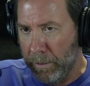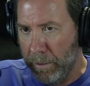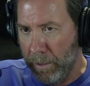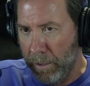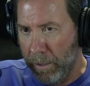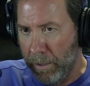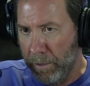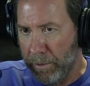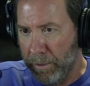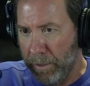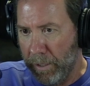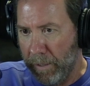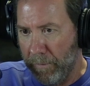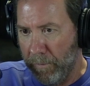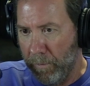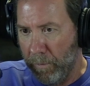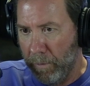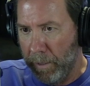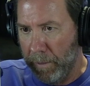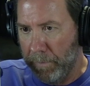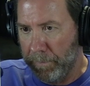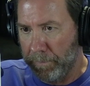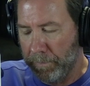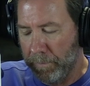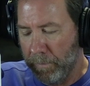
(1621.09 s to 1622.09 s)
our
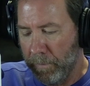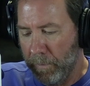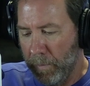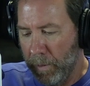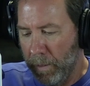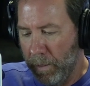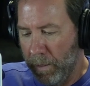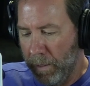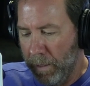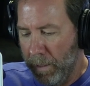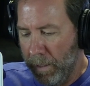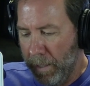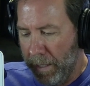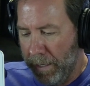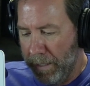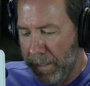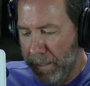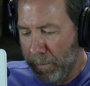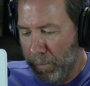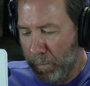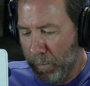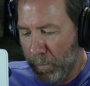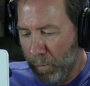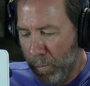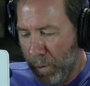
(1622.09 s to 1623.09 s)
software. And
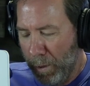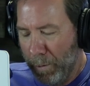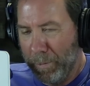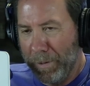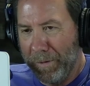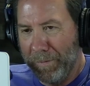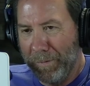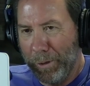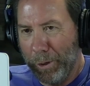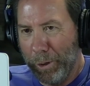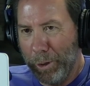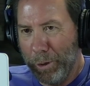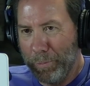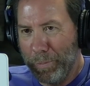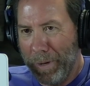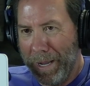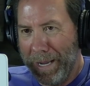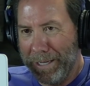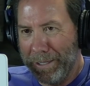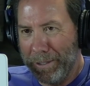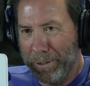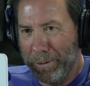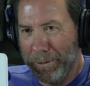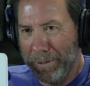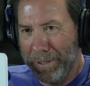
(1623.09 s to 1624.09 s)
then what we've learned
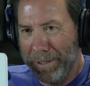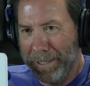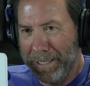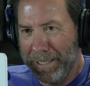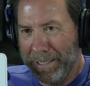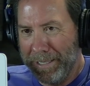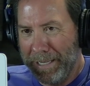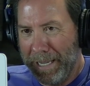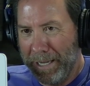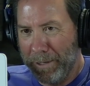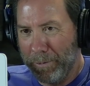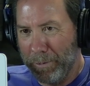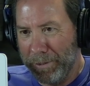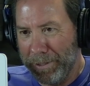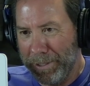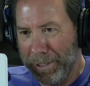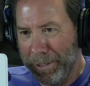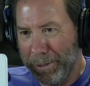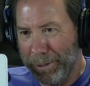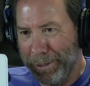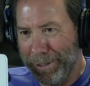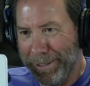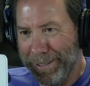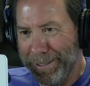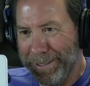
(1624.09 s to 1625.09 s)
by doing these
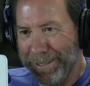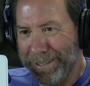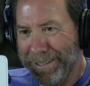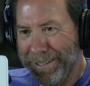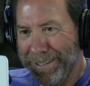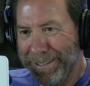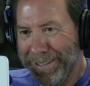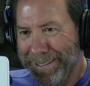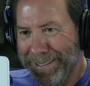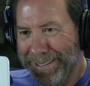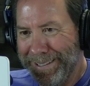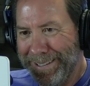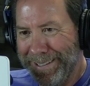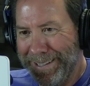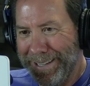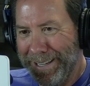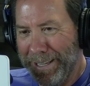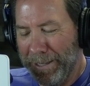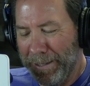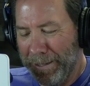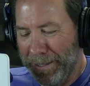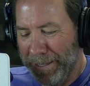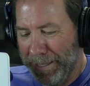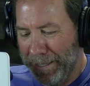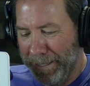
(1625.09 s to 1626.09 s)
acquisitions
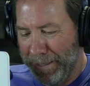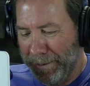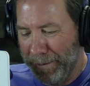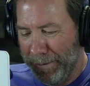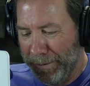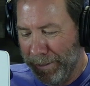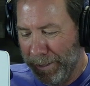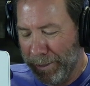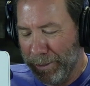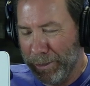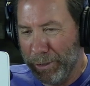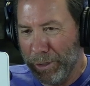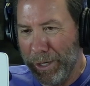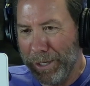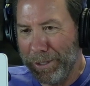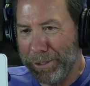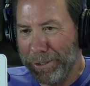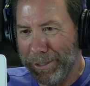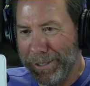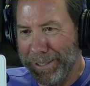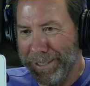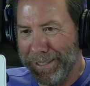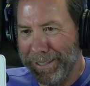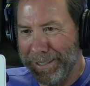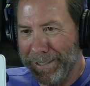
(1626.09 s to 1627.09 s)
in
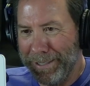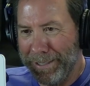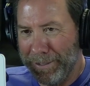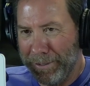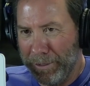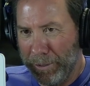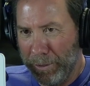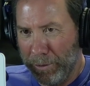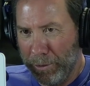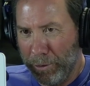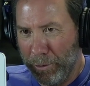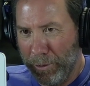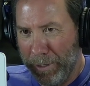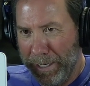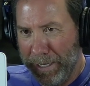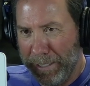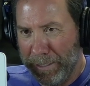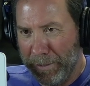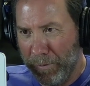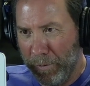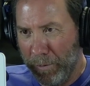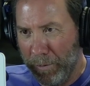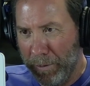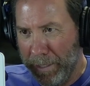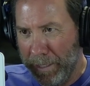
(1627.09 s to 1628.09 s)
conjunction to
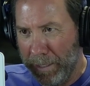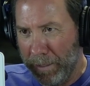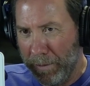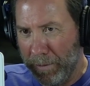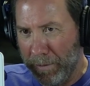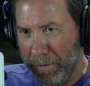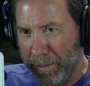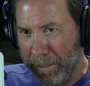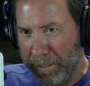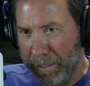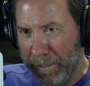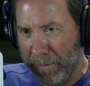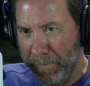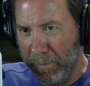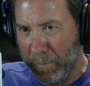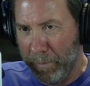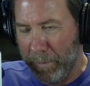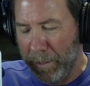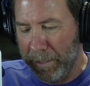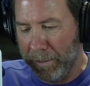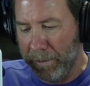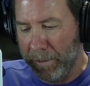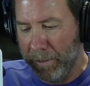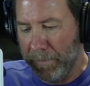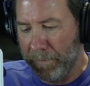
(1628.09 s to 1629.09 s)
transferring all this
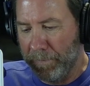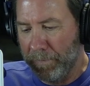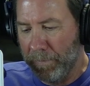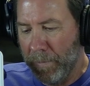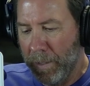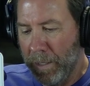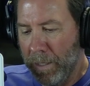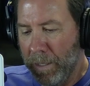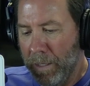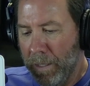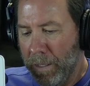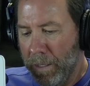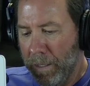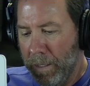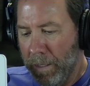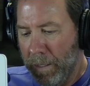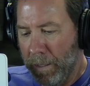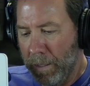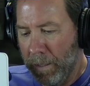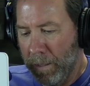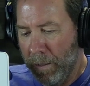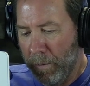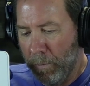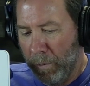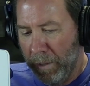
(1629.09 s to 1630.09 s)
information,
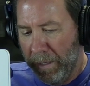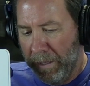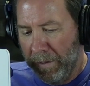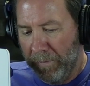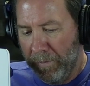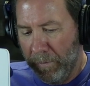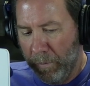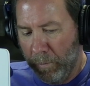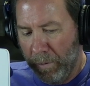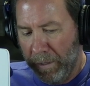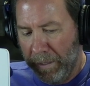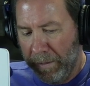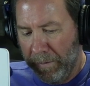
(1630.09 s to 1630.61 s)
we've